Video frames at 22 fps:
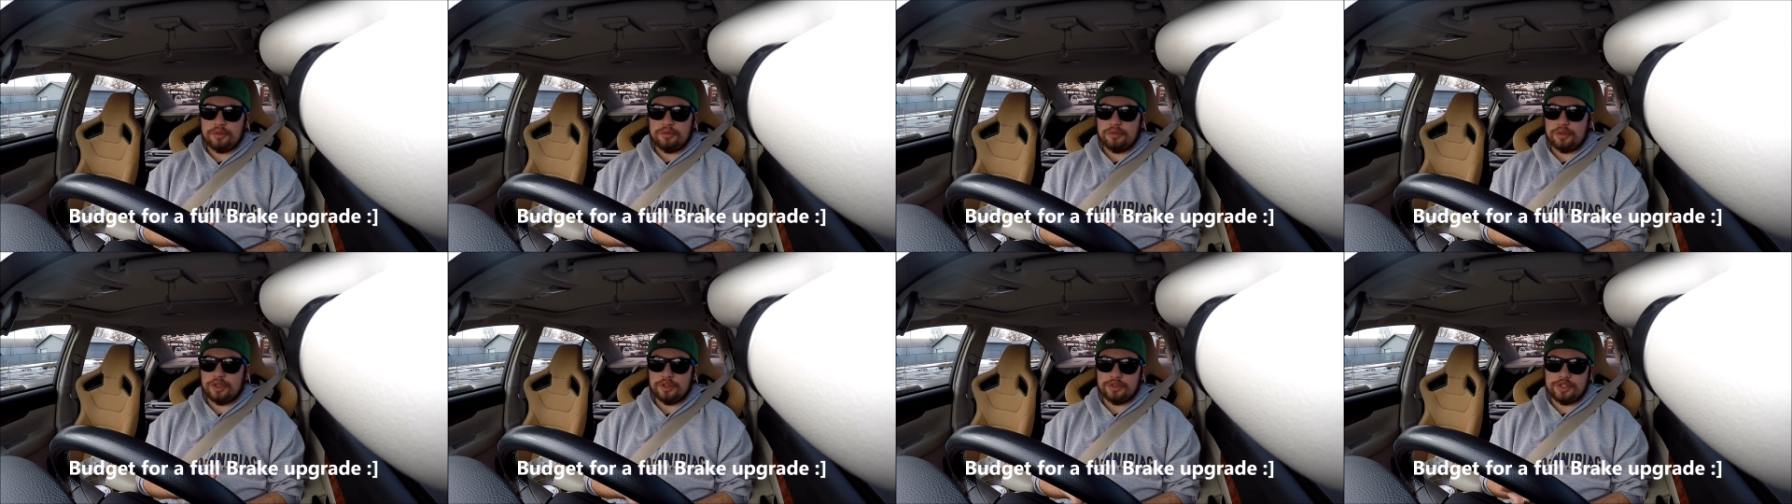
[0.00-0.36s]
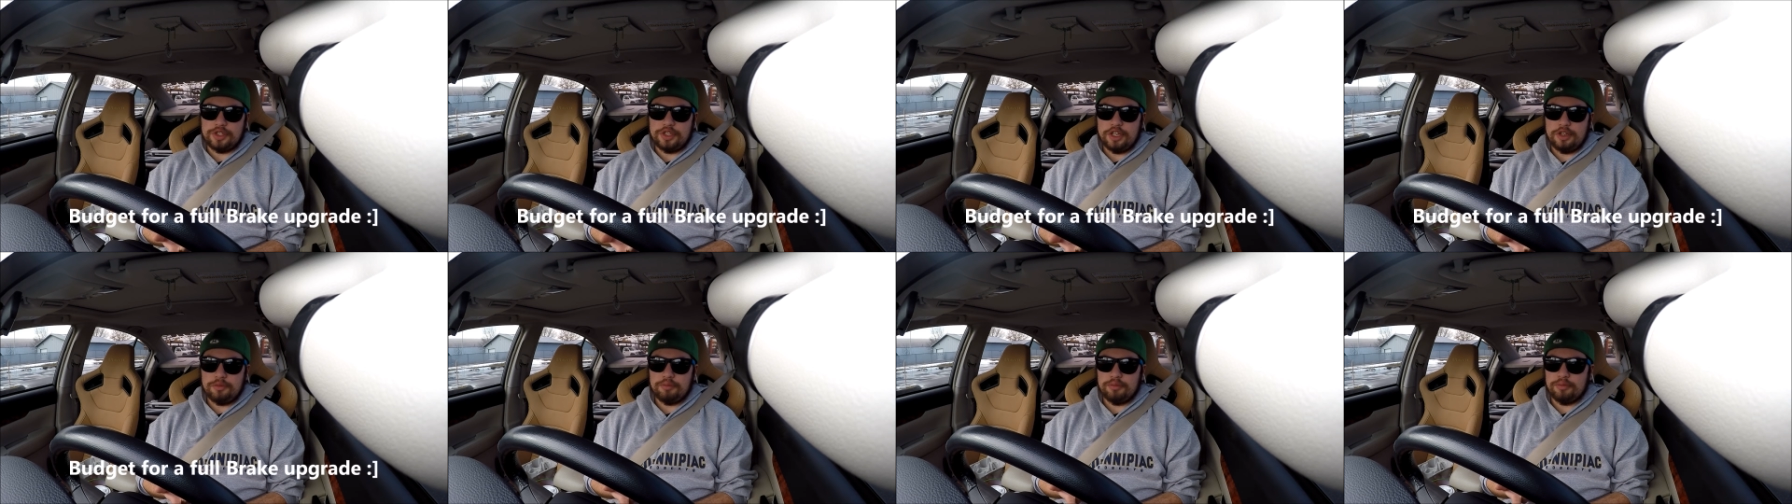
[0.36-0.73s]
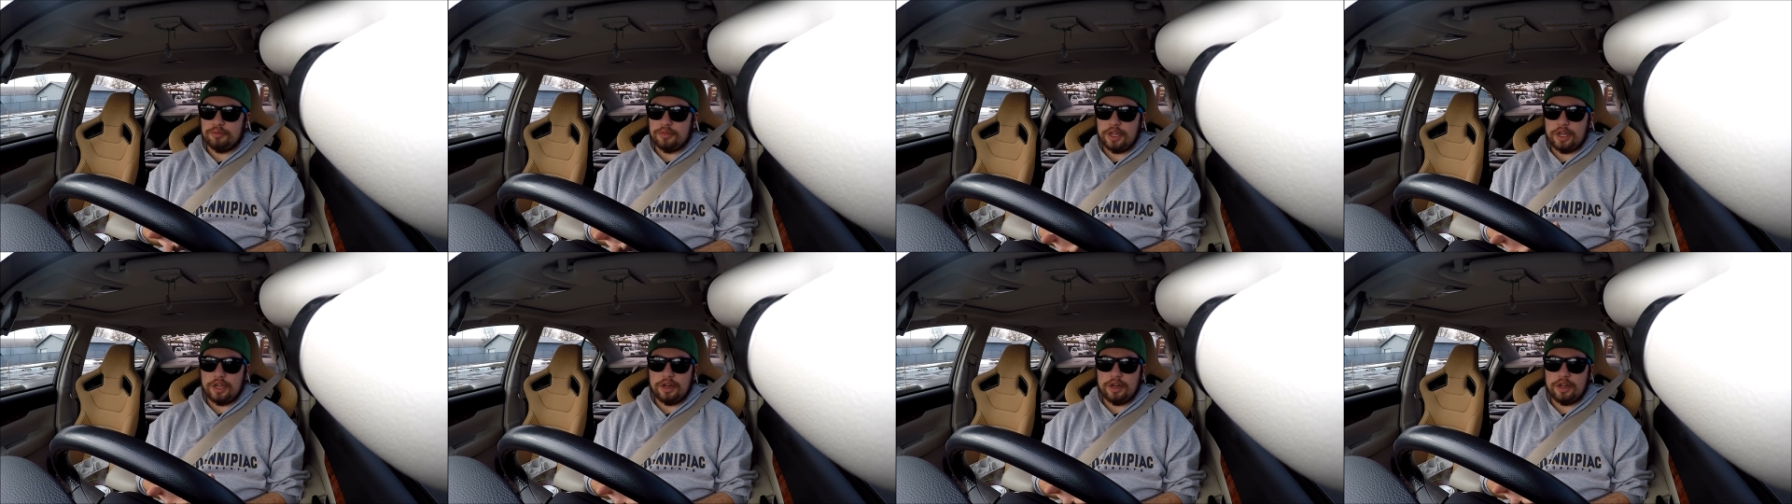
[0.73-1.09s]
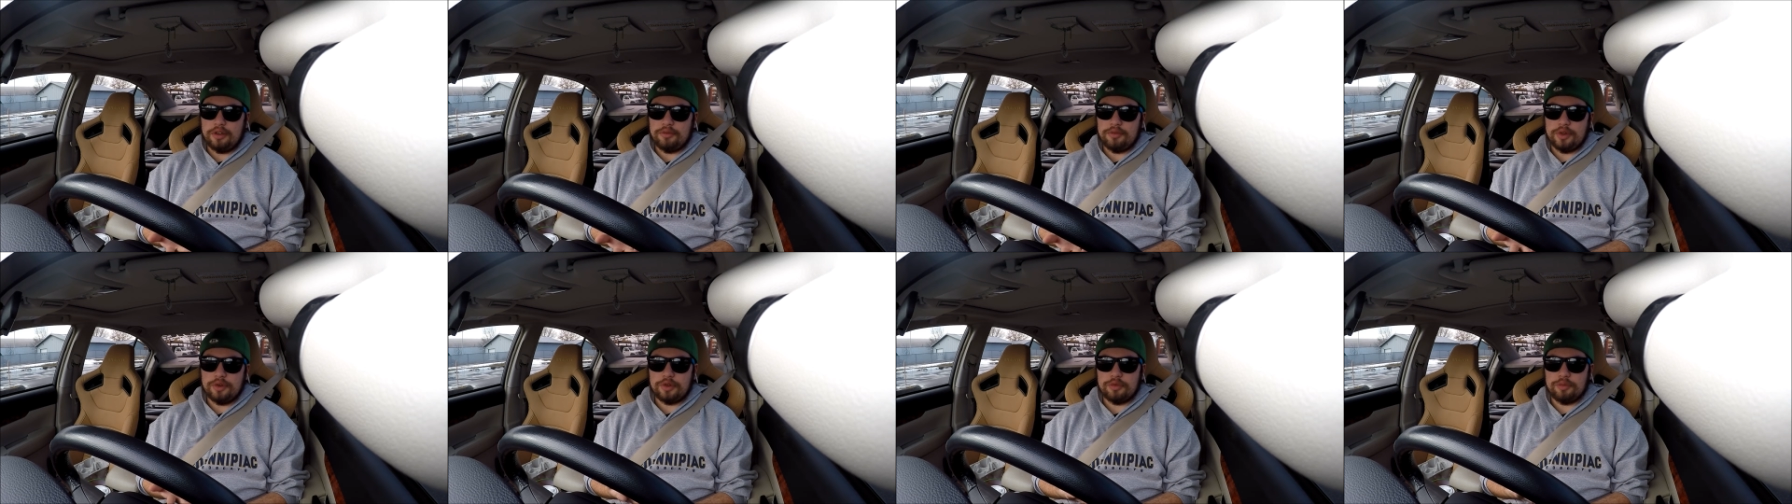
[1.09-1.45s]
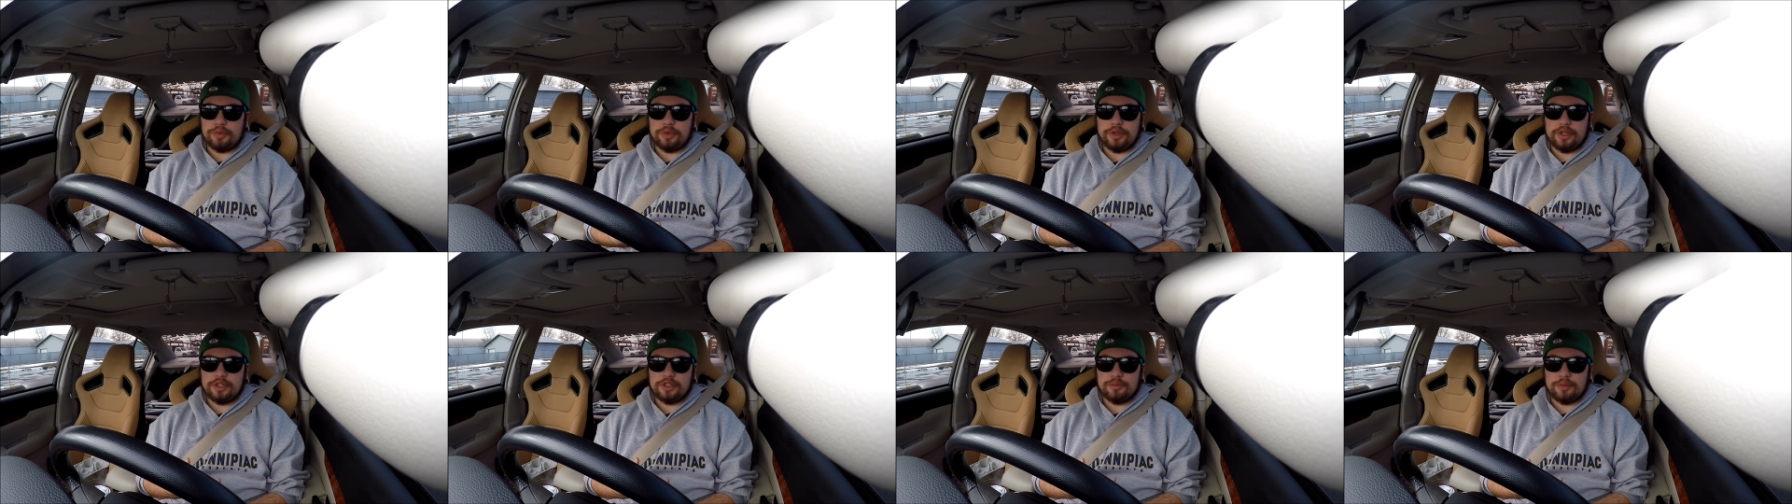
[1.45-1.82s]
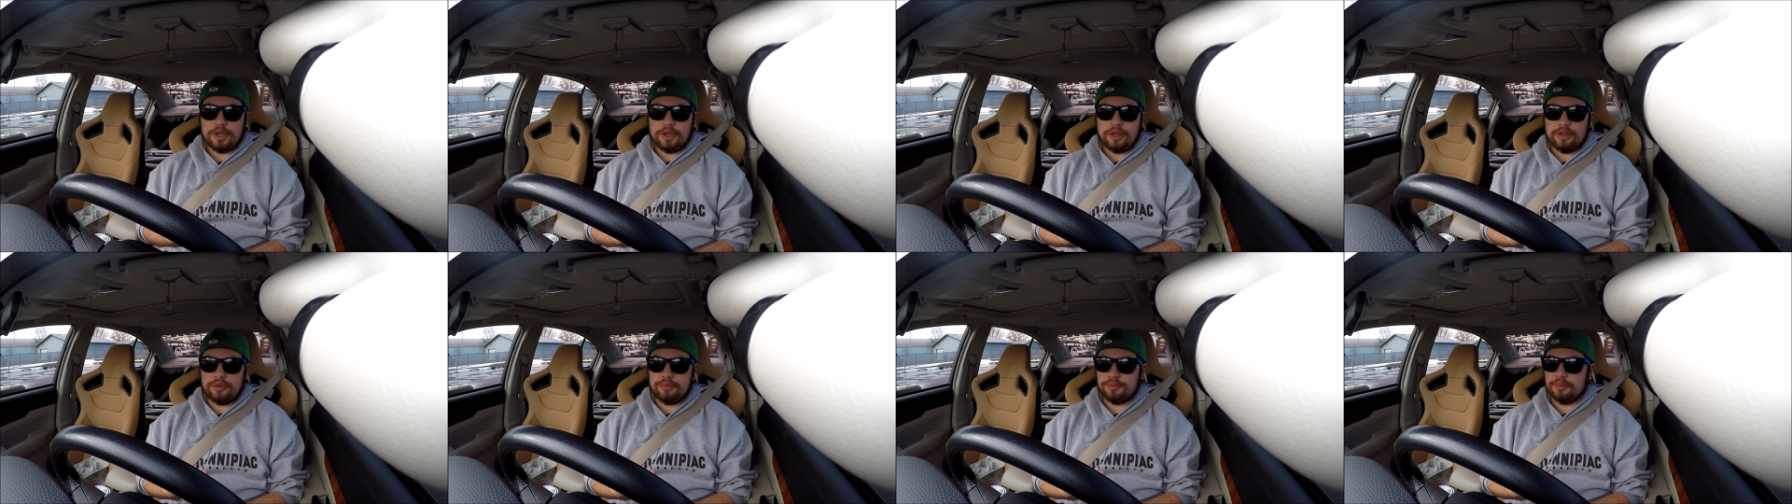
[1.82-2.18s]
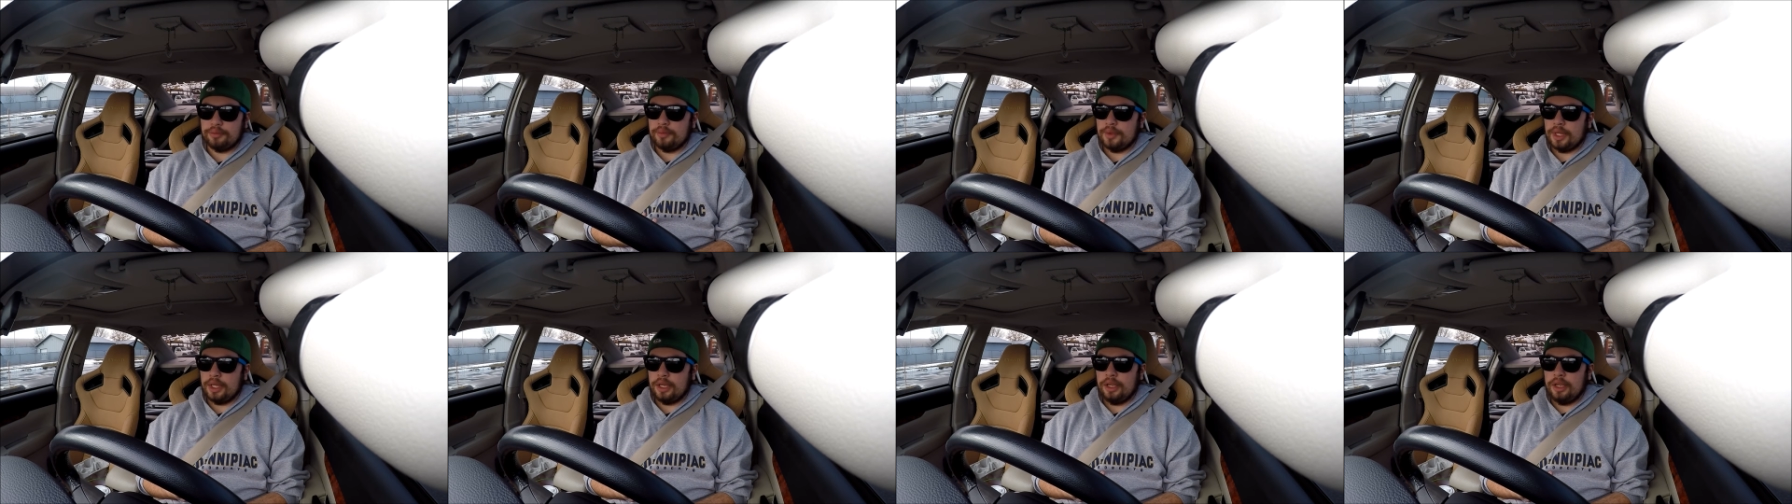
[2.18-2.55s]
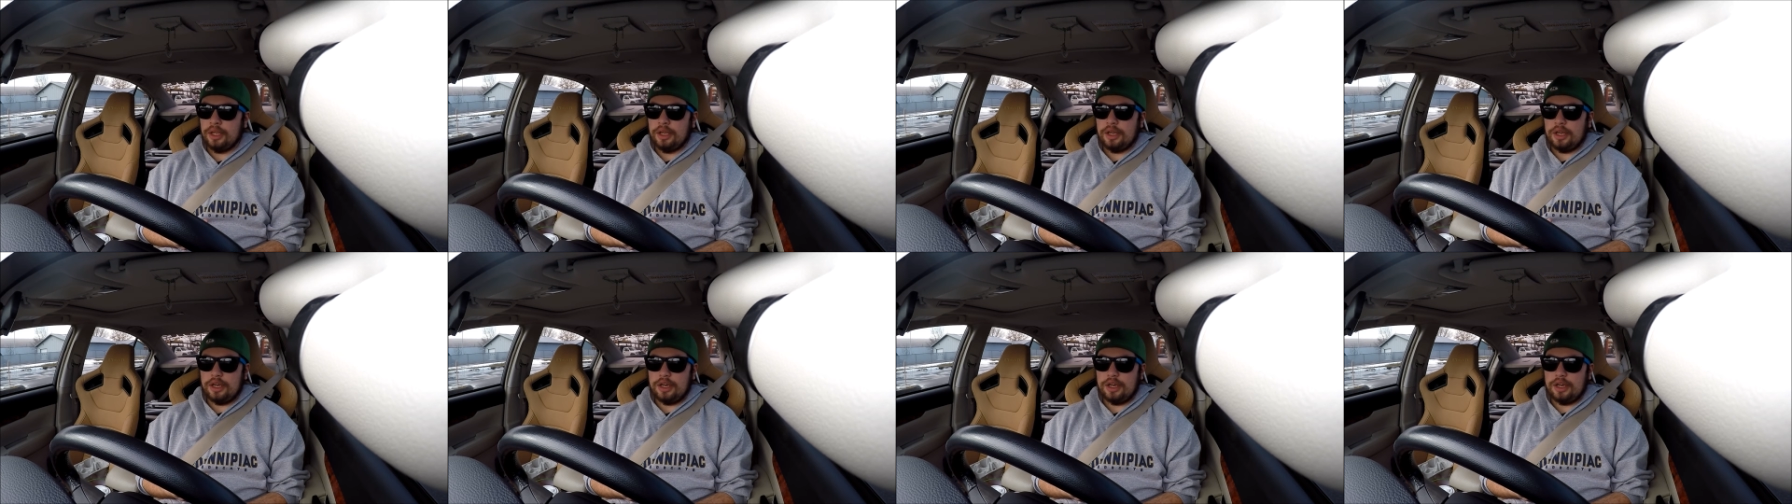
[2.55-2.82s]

They're cheap and I have no complaints about them.